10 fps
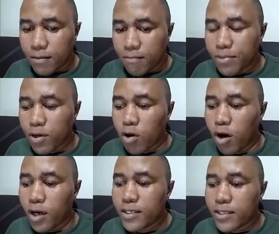
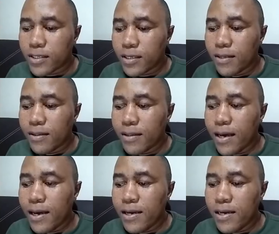because
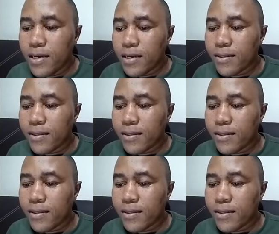they,